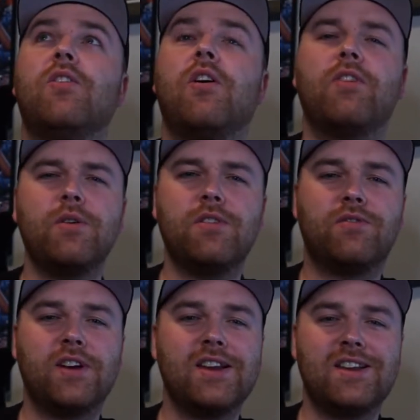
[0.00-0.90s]
forgot the
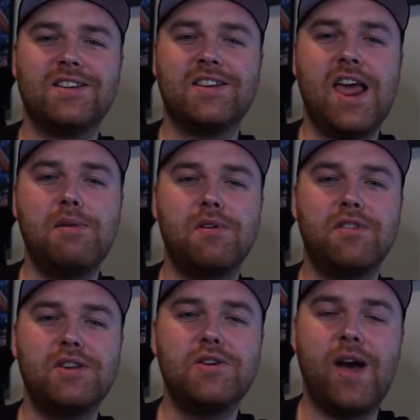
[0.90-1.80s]
freaking name of
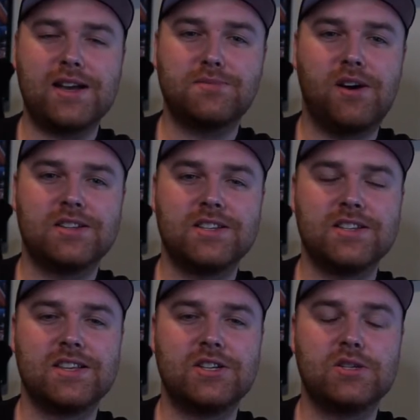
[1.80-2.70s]
the new Xbox
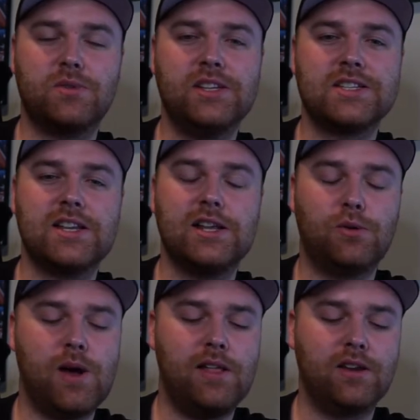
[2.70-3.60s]
is. They just released it a little
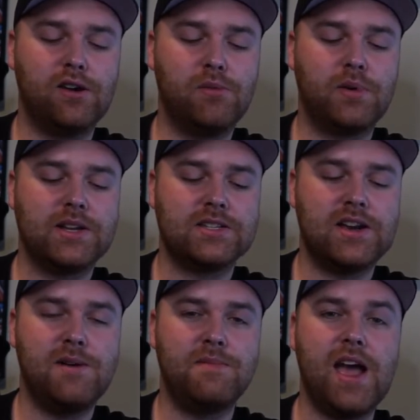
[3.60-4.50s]
while ago, but
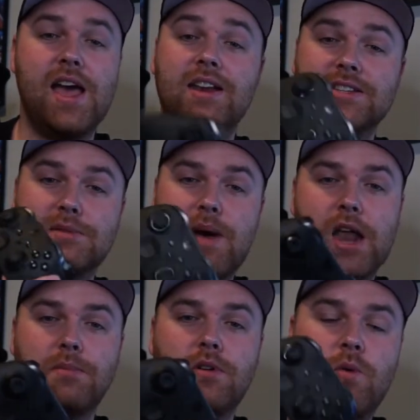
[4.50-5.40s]
yeah, it is
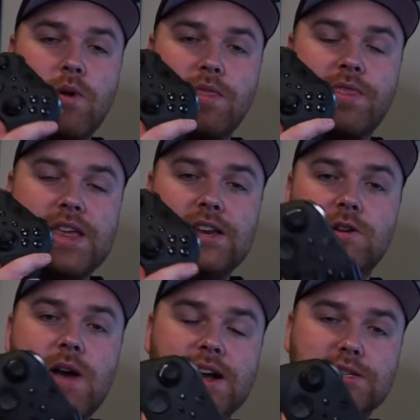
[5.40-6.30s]
compatible with the
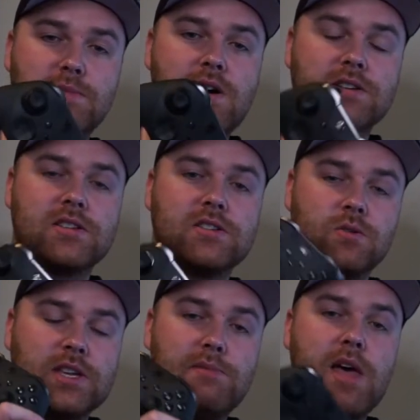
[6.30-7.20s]
new Xbox, so
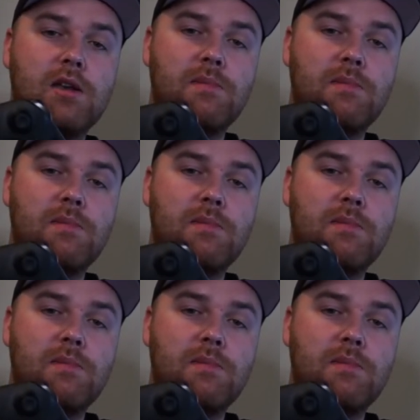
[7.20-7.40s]
keep that in